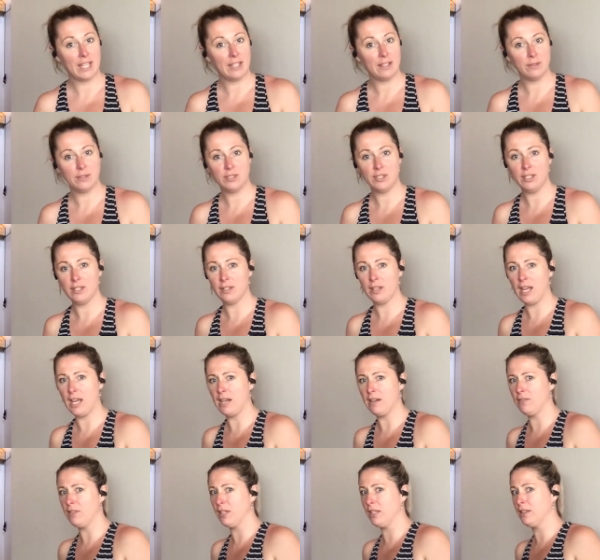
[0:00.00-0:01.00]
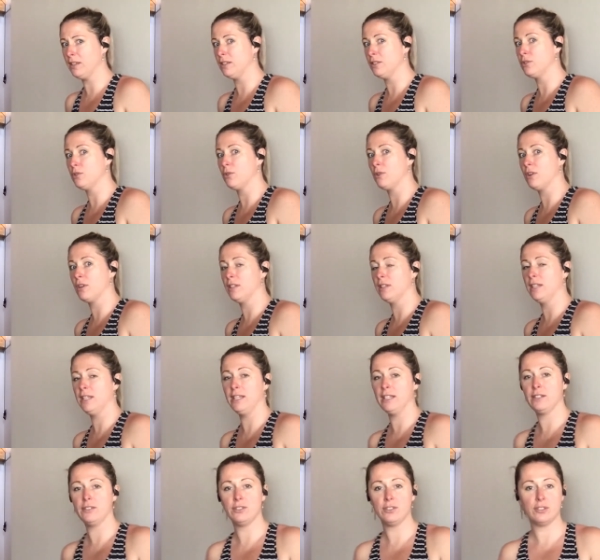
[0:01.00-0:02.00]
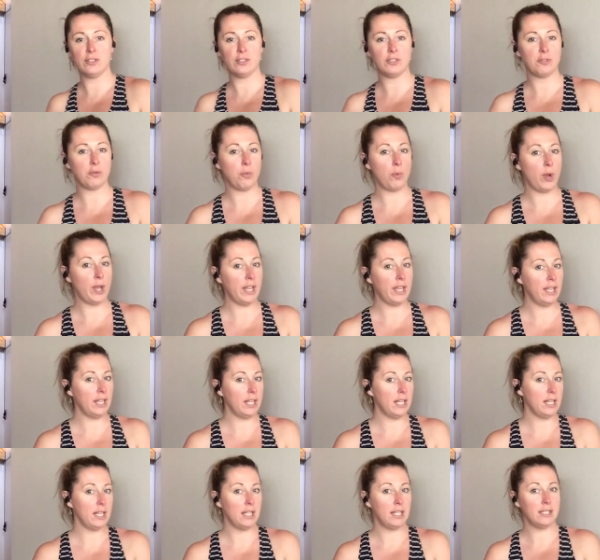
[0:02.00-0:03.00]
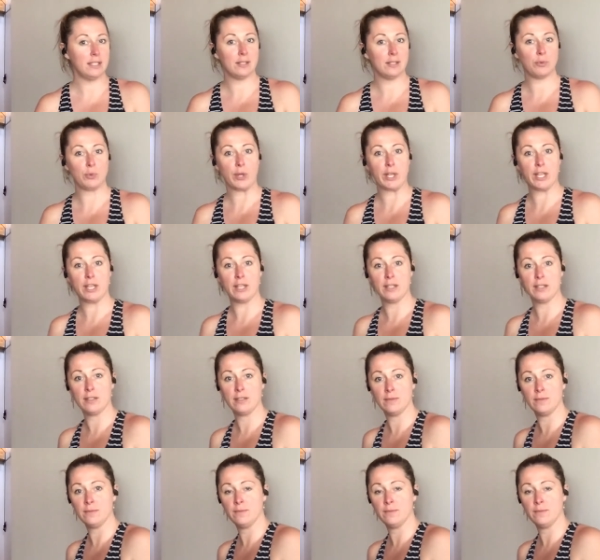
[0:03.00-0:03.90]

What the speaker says: And you're still kind of like the door on the hinge, just swinging and swinging.